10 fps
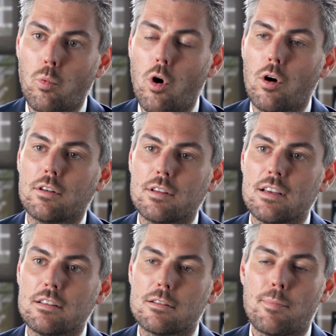want
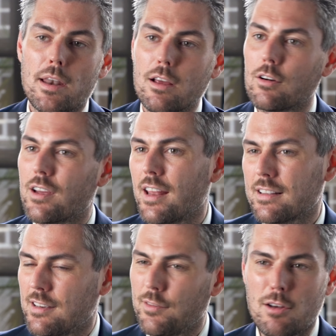is, depending on
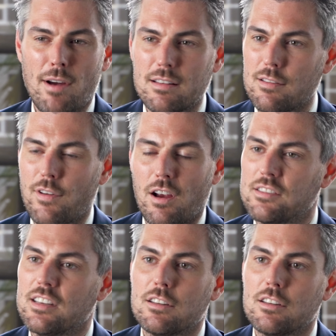connectivity rates in various